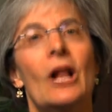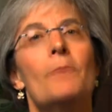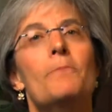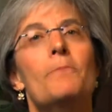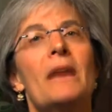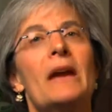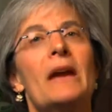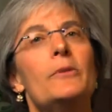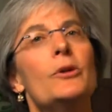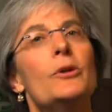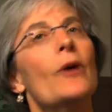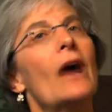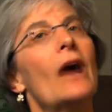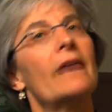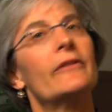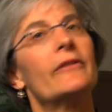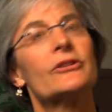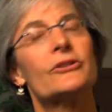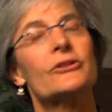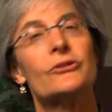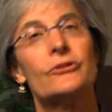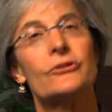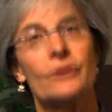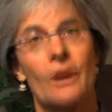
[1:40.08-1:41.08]
Maybe you have a
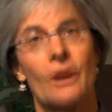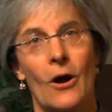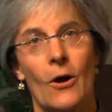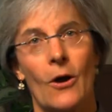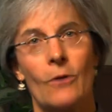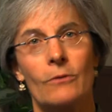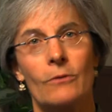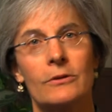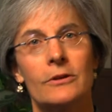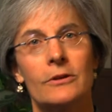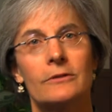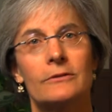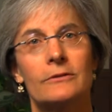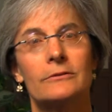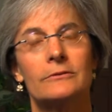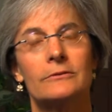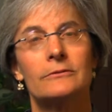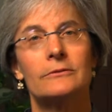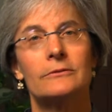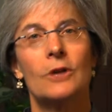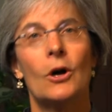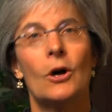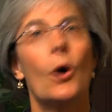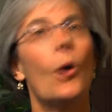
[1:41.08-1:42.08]
stone
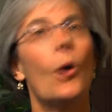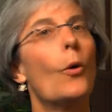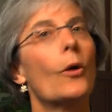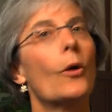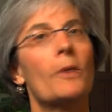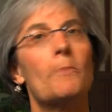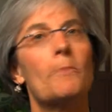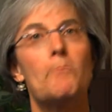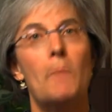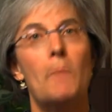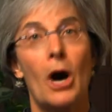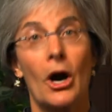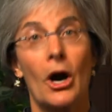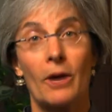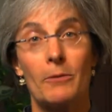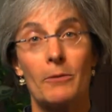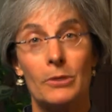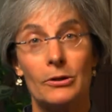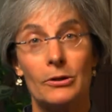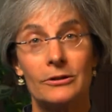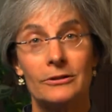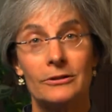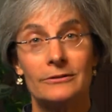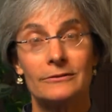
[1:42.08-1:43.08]
or a
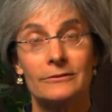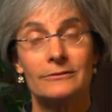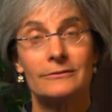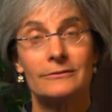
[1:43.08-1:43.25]
marble